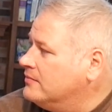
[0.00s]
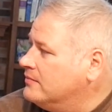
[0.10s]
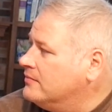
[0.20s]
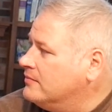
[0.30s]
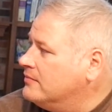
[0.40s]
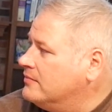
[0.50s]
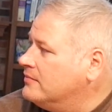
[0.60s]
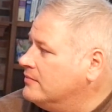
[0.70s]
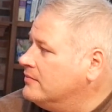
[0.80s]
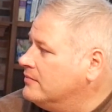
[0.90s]

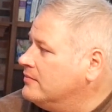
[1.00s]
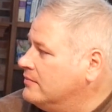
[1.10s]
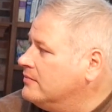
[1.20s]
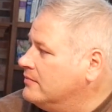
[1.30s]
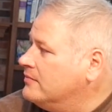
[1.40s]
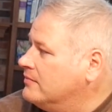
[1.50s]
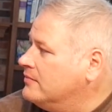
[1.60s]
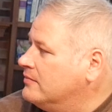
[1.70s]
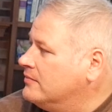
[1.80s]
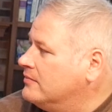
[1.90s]

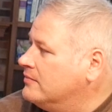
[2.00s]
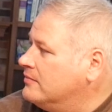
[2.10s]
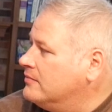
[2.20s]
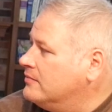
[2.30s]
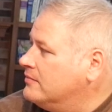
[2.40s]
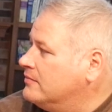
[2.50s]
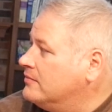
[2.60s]
[no speech]